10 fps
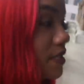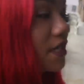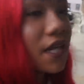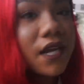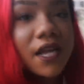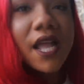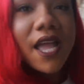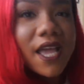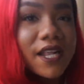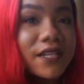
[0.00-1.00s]
in here
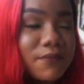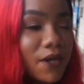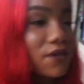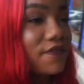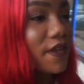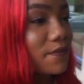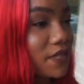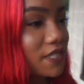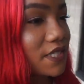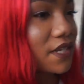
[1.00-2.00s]
and my whole family
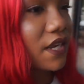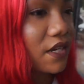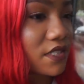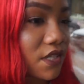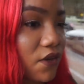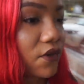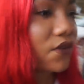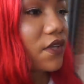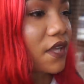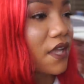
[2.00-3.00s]
is in here, so
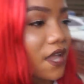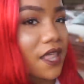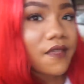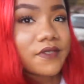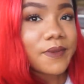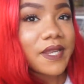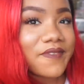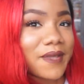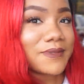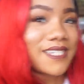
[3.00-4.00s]
I love spending
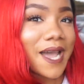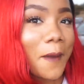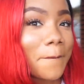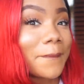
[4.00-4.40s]
family time.